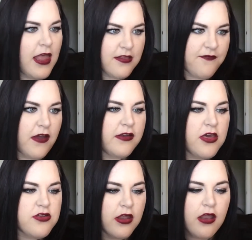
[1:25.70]
It's a
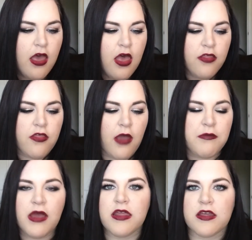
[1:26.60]
foundation.
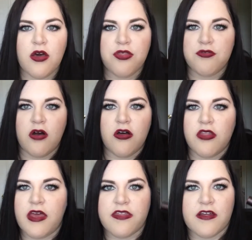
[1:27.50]
I'm not going to go through all
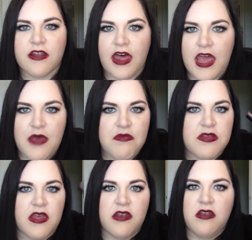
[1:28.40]
like the
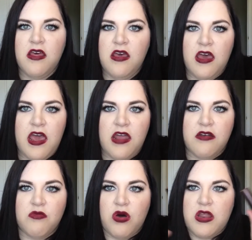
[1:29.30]
claims and
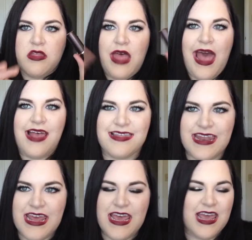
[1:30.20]
what it has
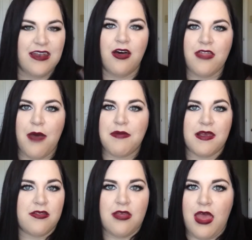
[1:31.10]
in it and all that,
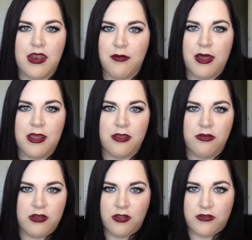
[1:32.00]
because anybody,
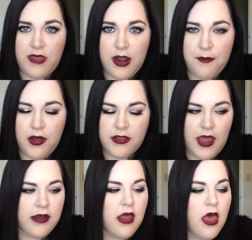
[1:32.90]
you can look that up
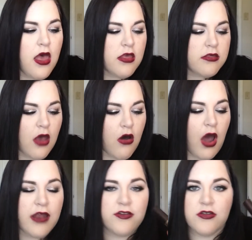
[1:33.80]
online. So
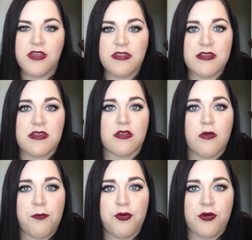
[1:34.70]
I do think this is
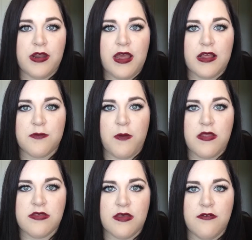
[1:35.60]
pretty
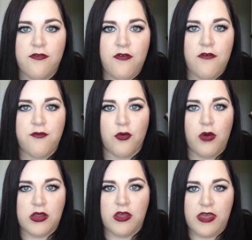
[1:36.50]
expensive for
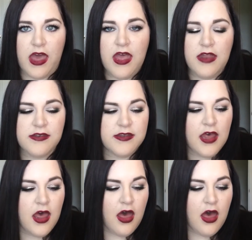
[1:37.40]
what you get.